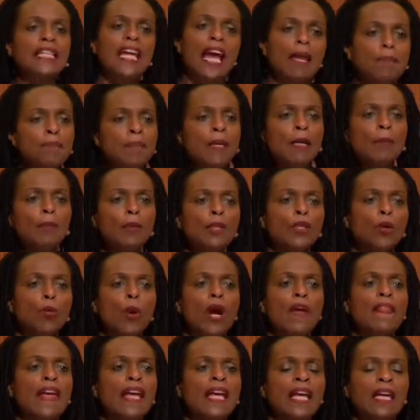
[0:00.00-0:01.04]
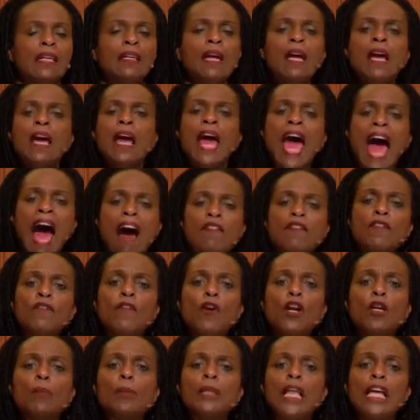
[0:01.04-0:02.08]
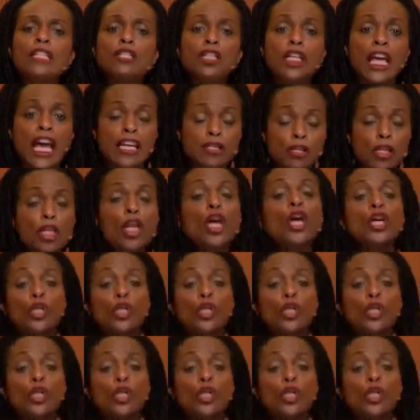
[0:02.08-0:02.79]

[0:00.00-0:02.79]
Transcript: to get people to where they can have affordable education,